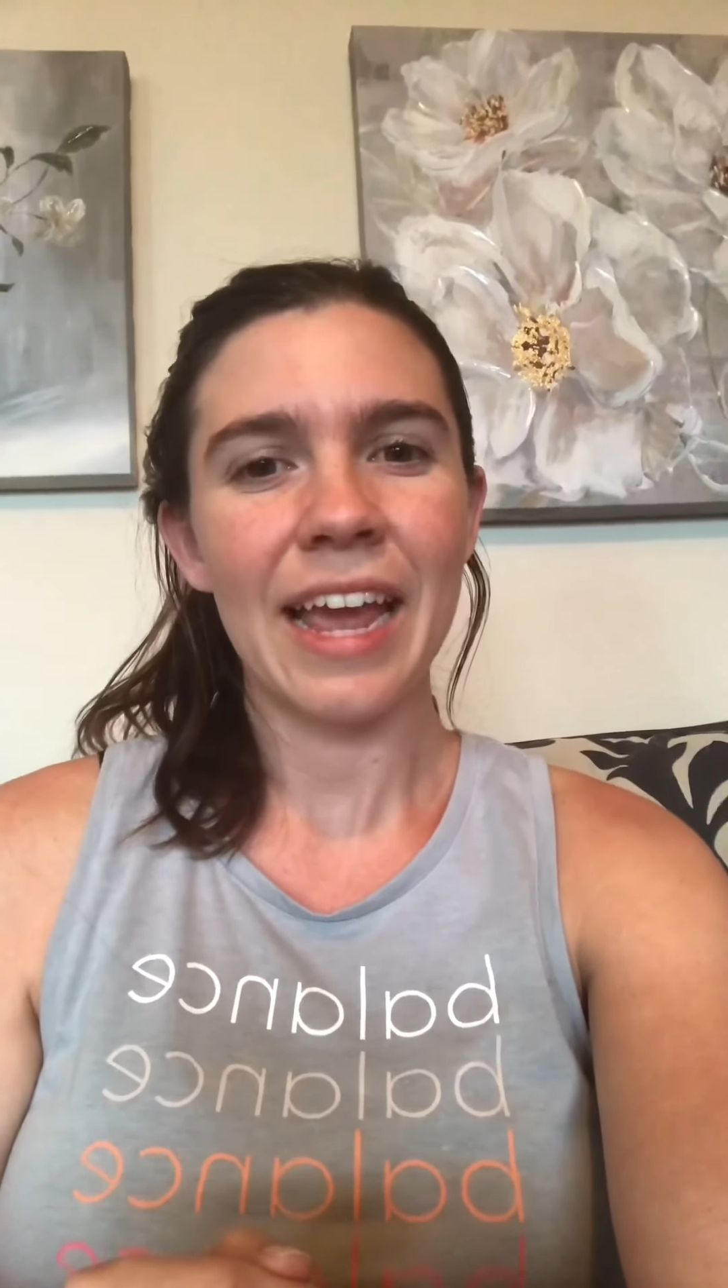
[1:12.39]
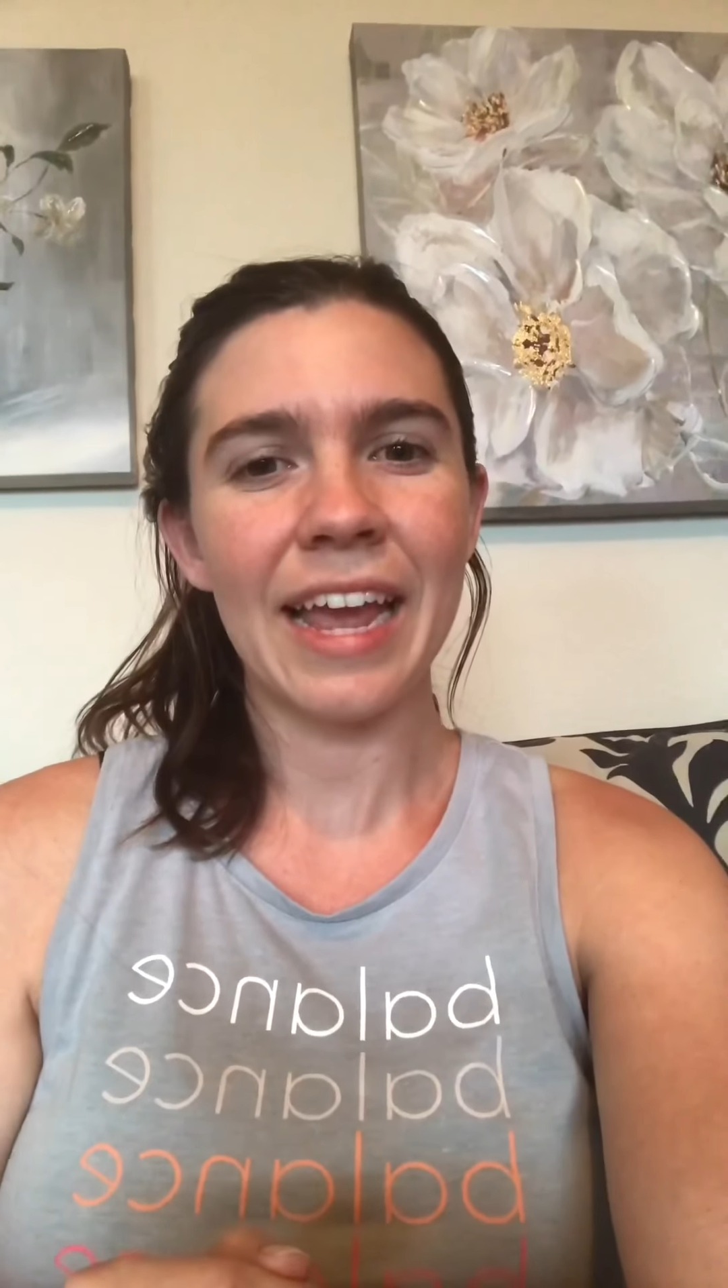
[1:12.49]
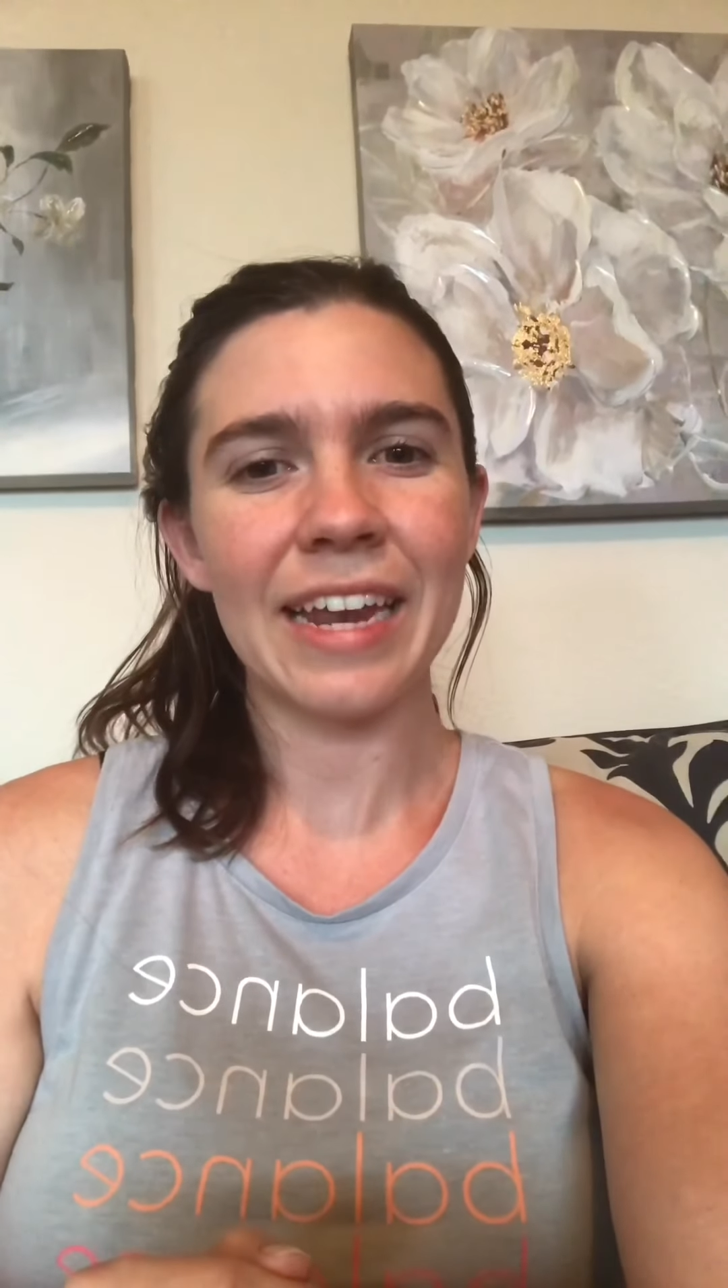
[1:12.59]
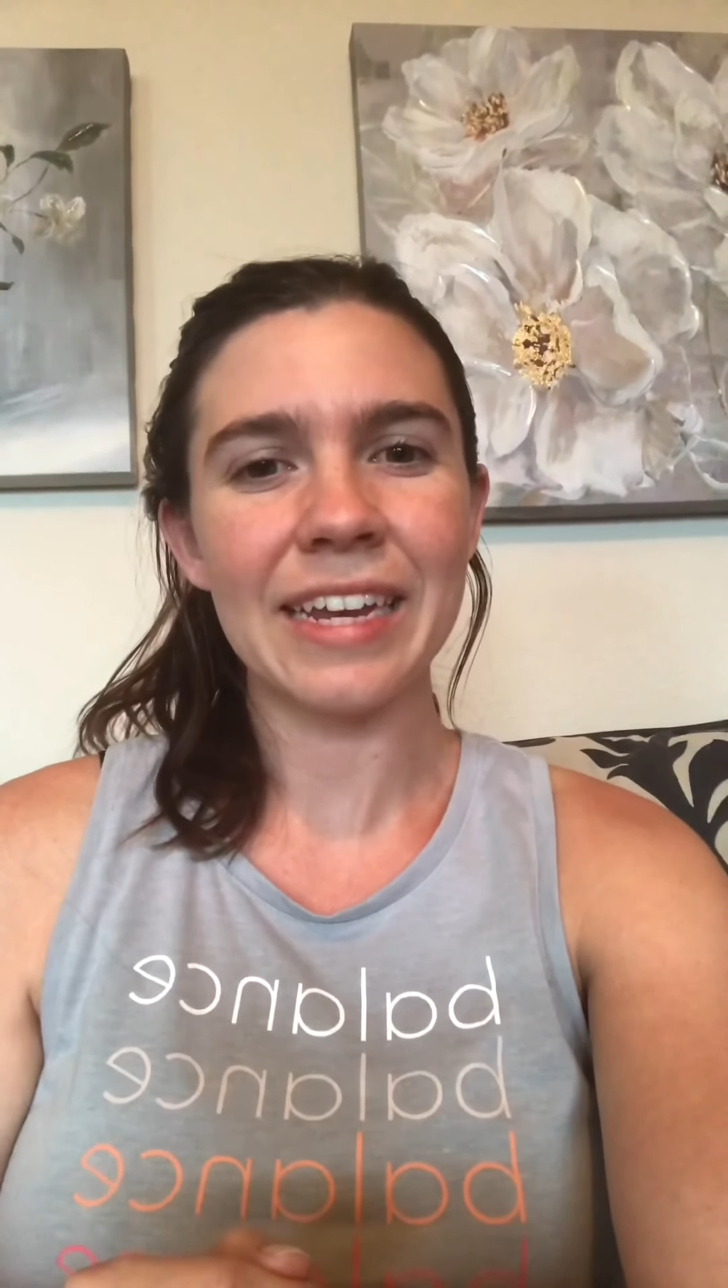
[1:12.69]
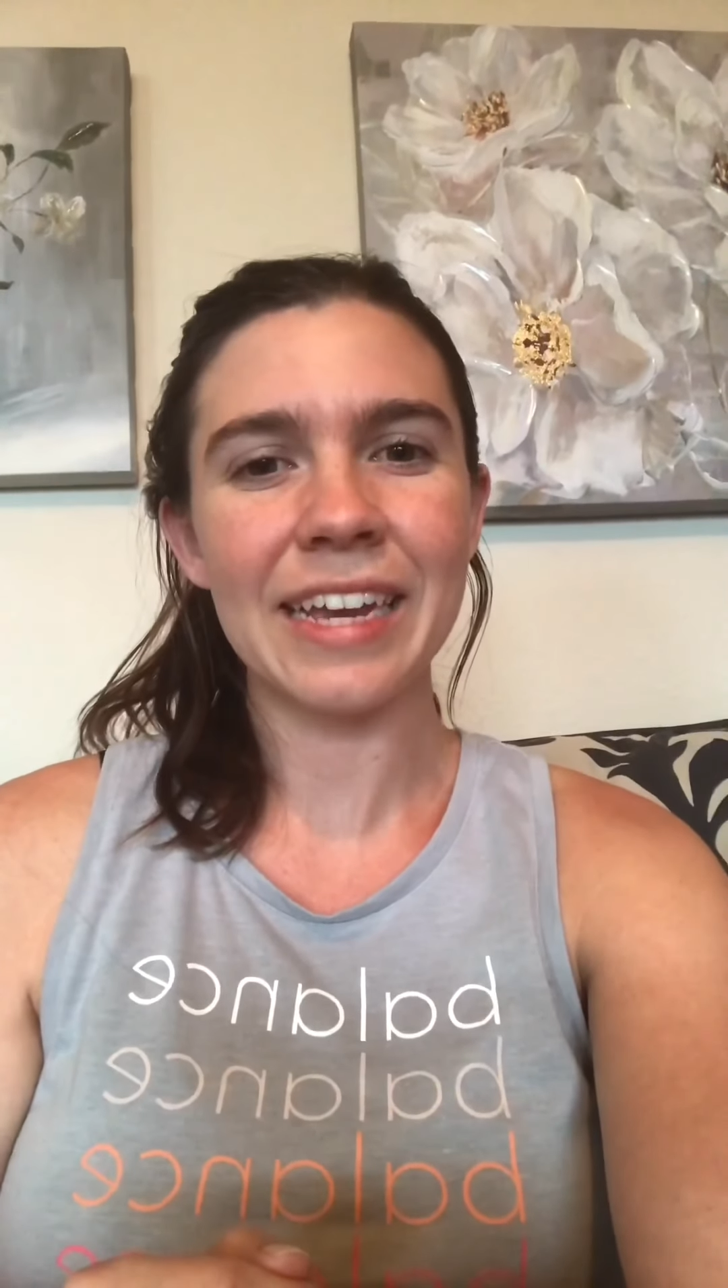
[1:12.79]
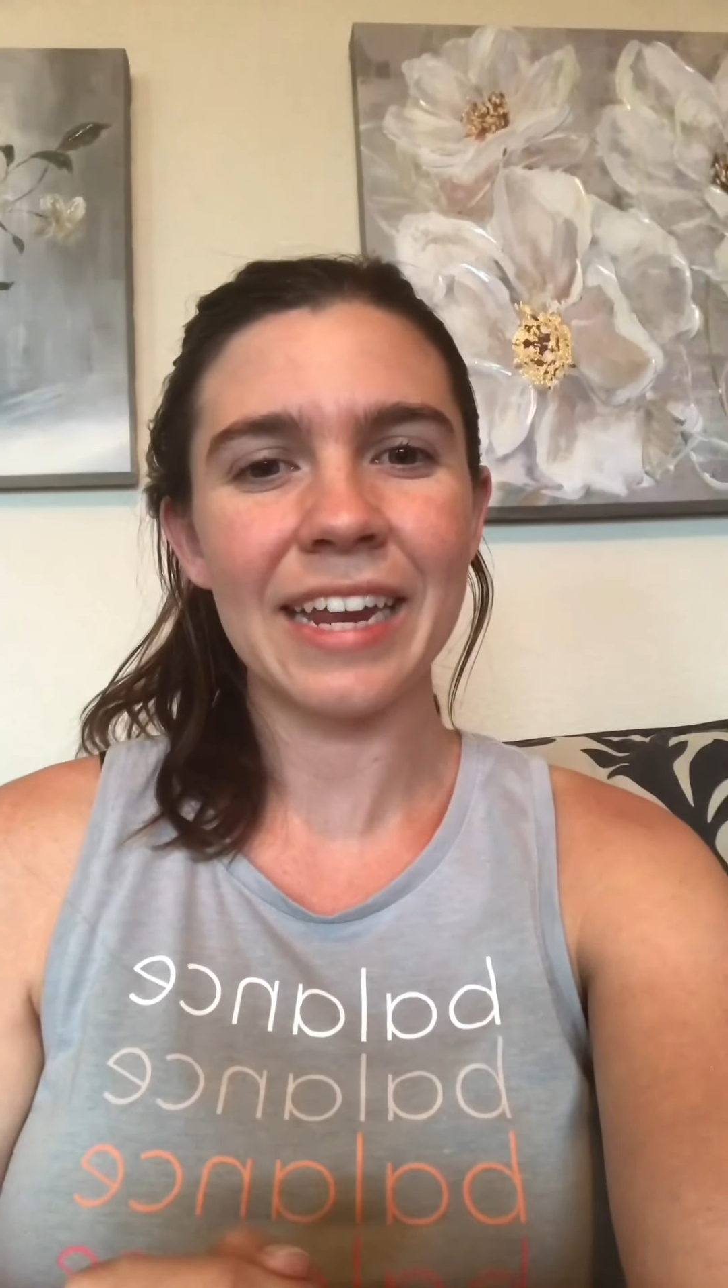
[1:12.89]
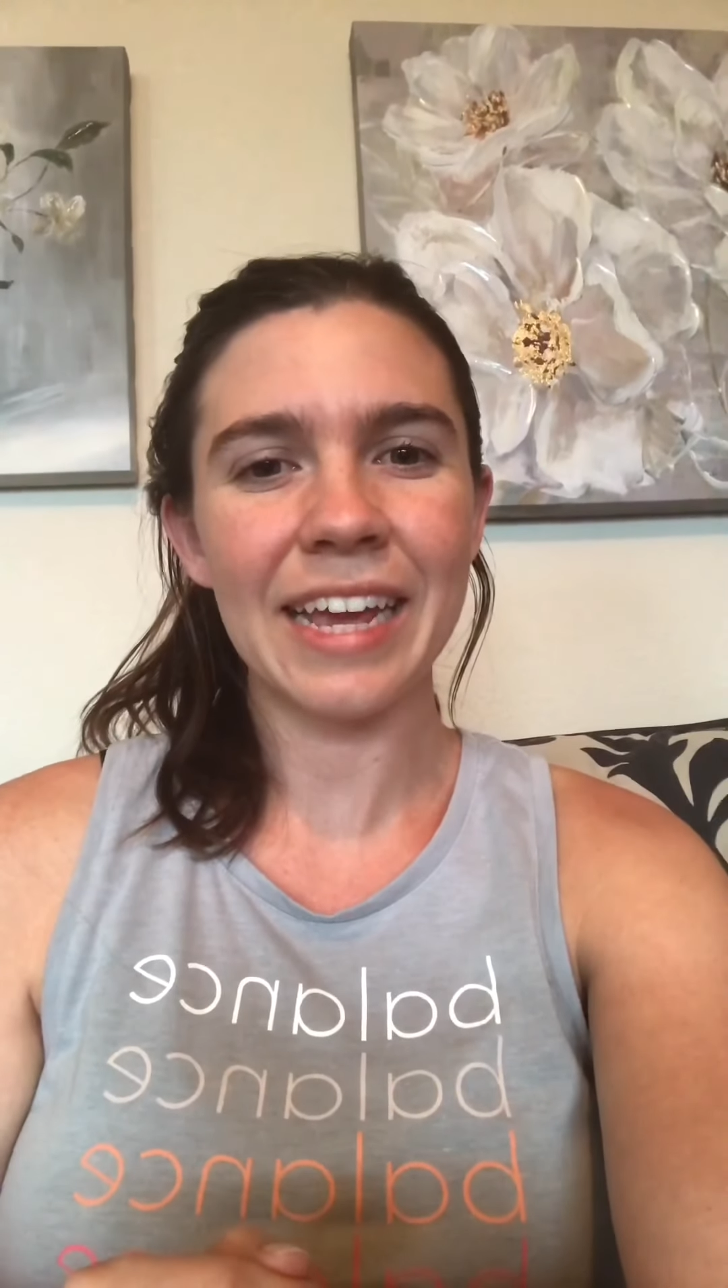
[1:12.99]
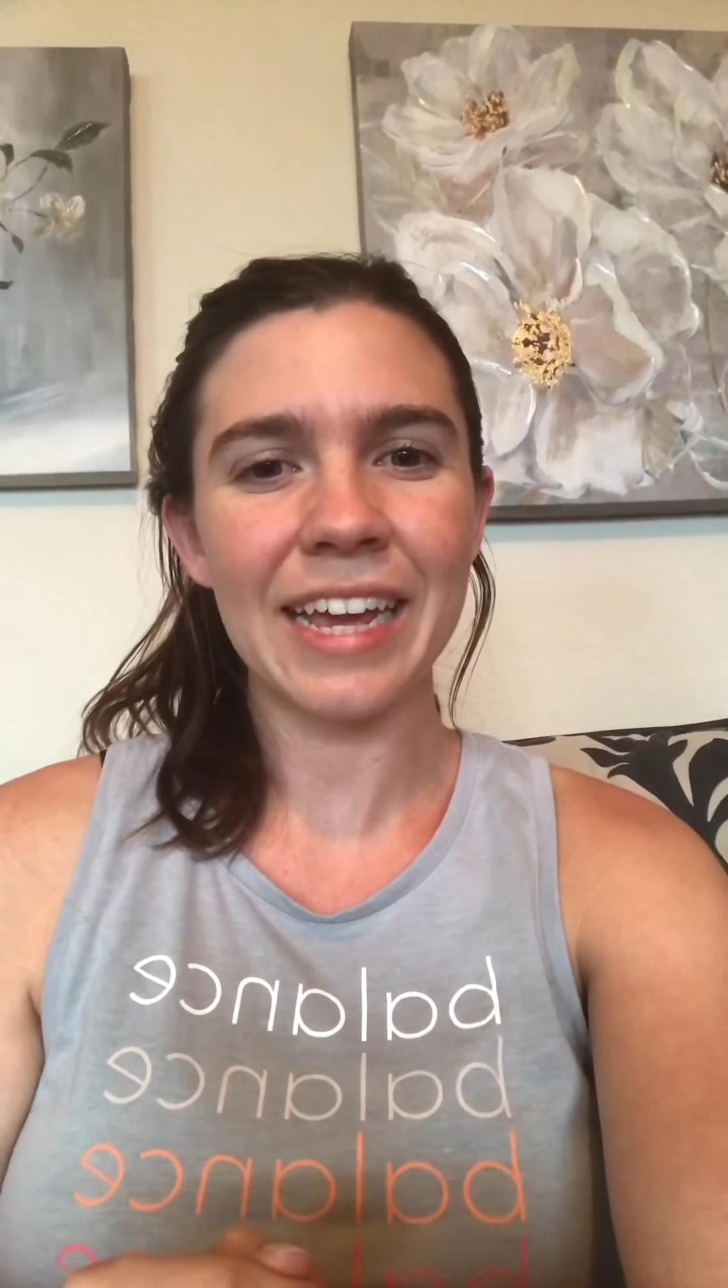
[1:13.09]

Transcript: And getting